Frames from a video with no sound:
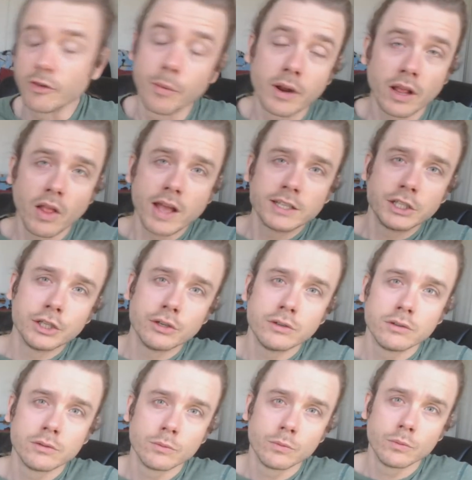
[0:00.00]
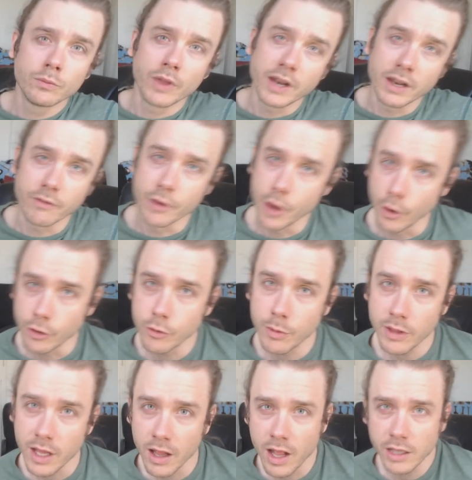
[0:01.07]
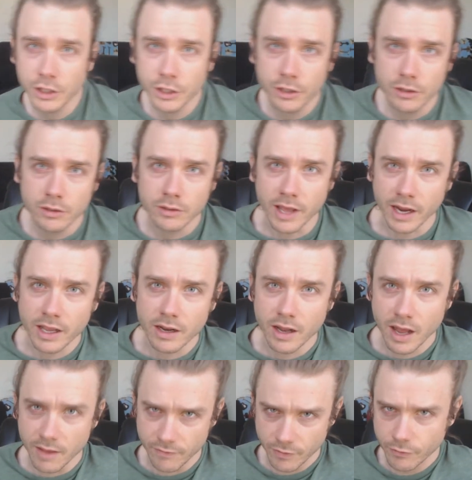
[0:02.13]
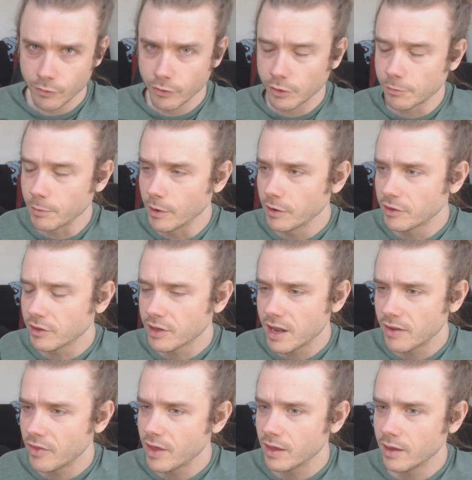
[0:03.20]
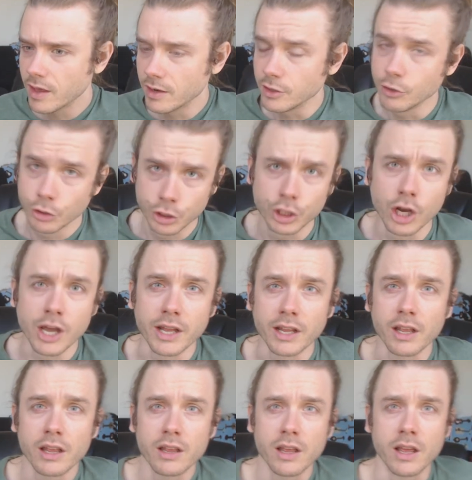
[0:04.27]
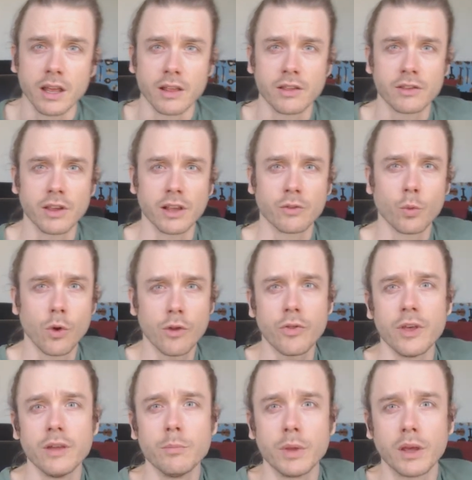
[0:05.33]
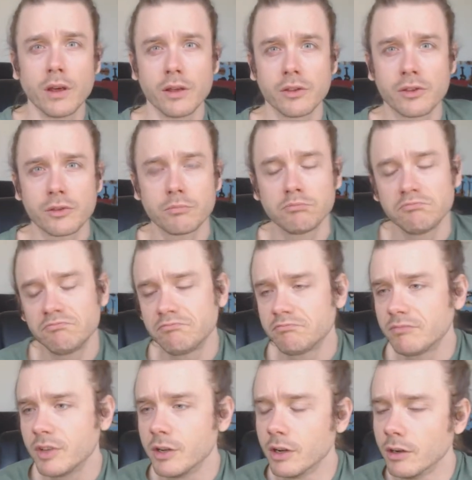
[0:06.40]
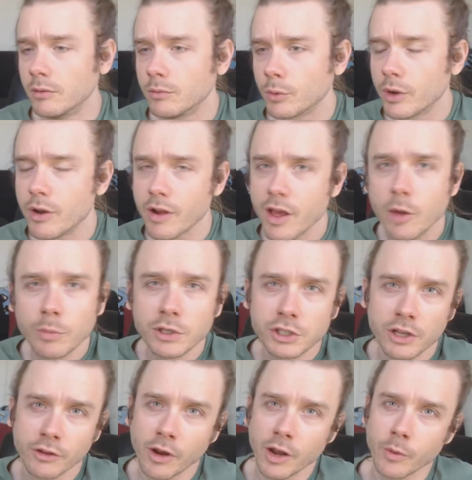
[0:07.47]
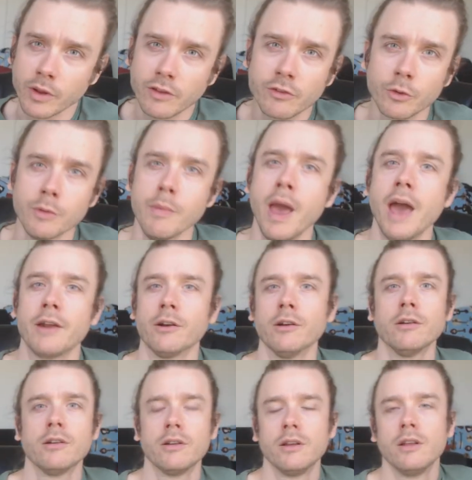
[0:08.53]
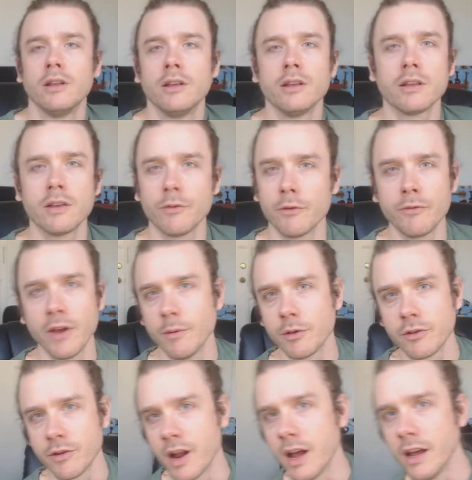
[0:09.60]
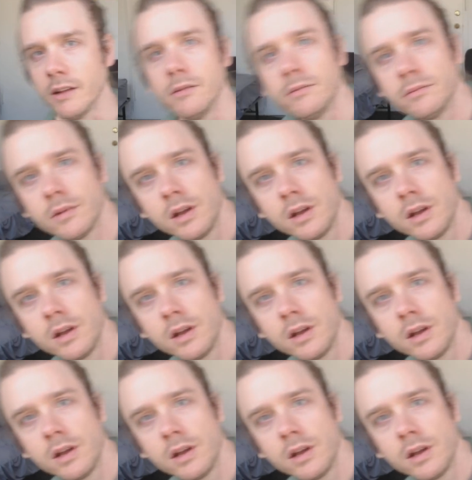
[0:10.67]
everybody liked you. They didn't even know you, but they liked you. That kind of, if you've experienced this kind of thing, and you should, it's worth it, because, you know, we're here to help each other anyway. It doesn't really matter if you're famous or not.